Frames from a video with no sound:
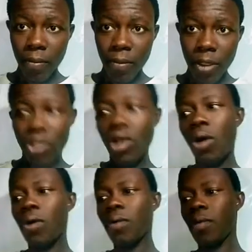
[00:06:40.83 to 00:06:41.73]

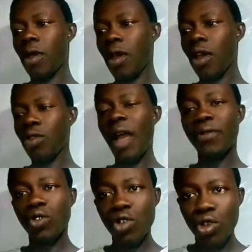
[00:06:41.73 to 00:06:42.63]
so you have
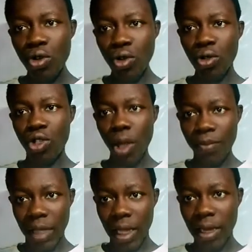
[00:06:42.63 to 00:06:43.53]
to do
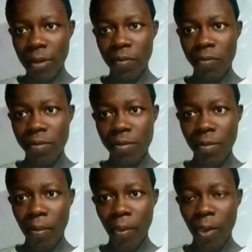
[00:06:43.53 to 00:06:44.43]
something.
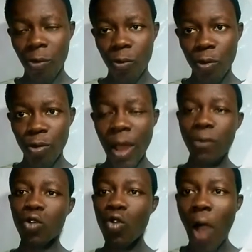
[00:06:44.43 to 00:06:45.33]
You have
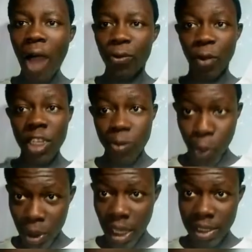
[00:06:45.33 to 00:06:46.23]
to go out for this
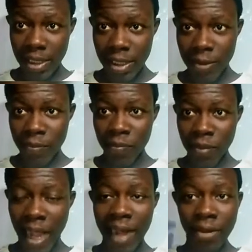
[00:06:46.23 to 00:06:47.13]
protest
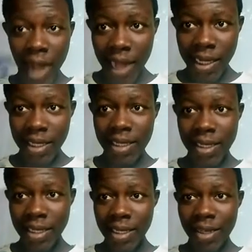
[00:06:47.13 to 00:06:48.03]
and rallies
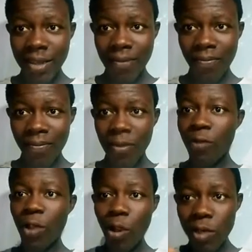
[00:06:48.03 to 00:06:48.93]

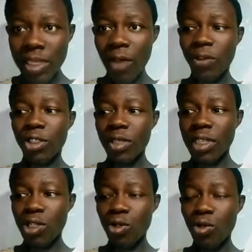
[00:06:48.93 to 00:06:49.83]
for your own selfish
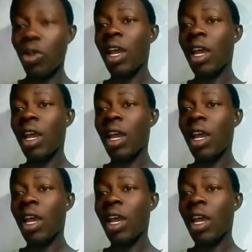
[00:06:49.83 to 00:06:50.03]
reasons too.